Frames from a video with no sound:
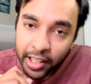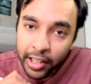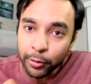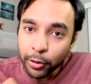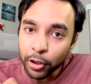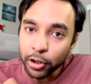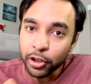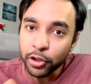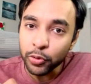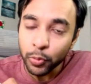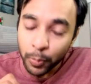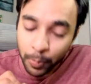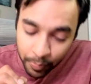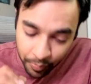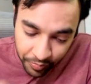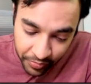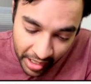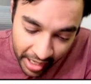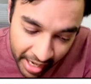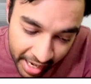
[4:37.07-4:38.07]
in your queue.
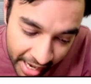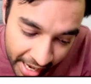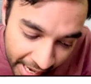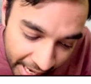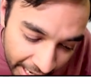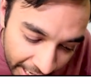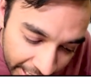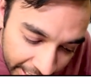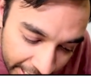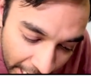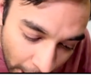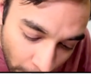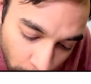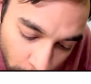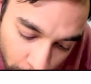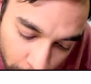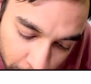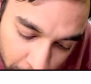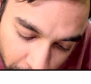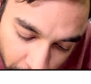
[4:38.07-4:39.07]
And
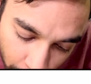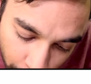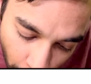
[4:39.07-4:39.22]
now you will